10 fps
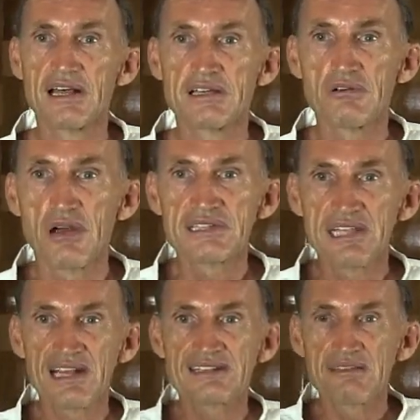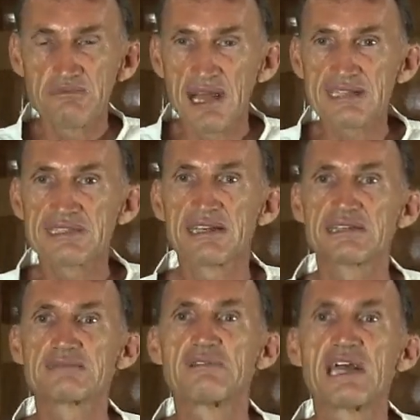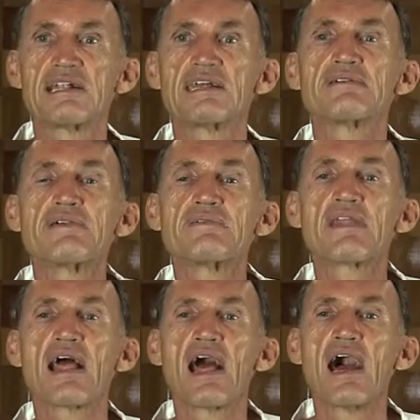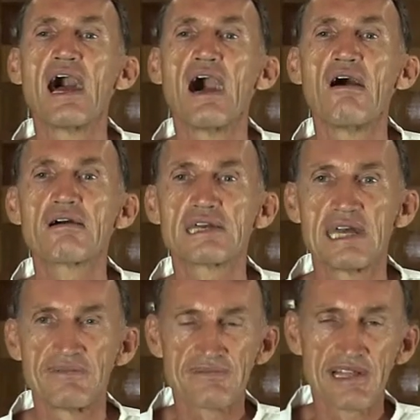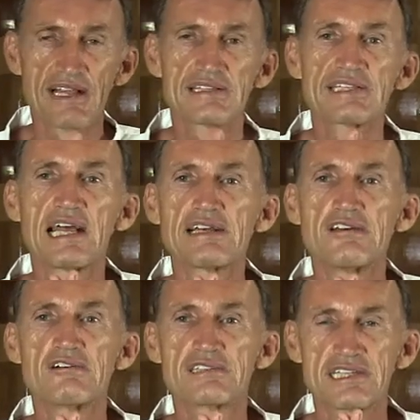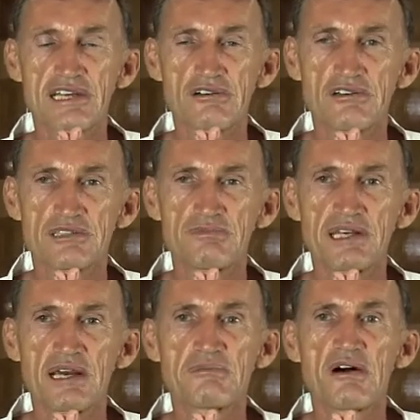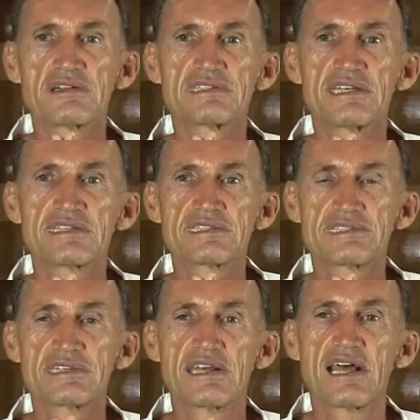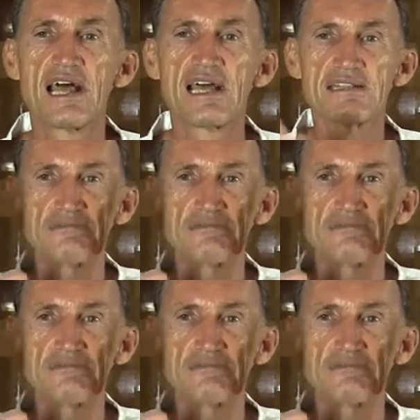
you attract the bad things mainly. Okay. Thank you that I could speak about this, and